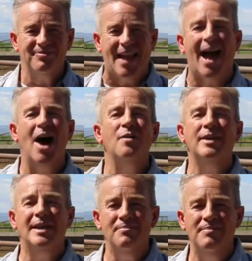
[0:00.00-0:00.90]
How
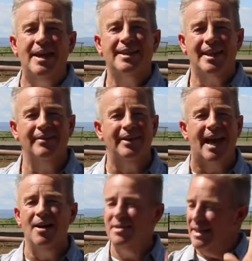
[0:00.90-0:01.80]
did he make the covenant?
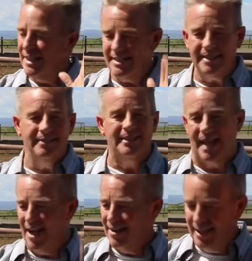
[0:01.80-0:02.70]
How did he seal it?
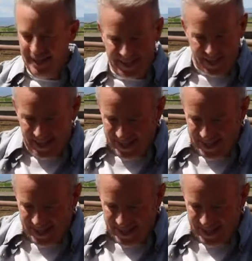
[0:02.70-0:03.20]
How did he say,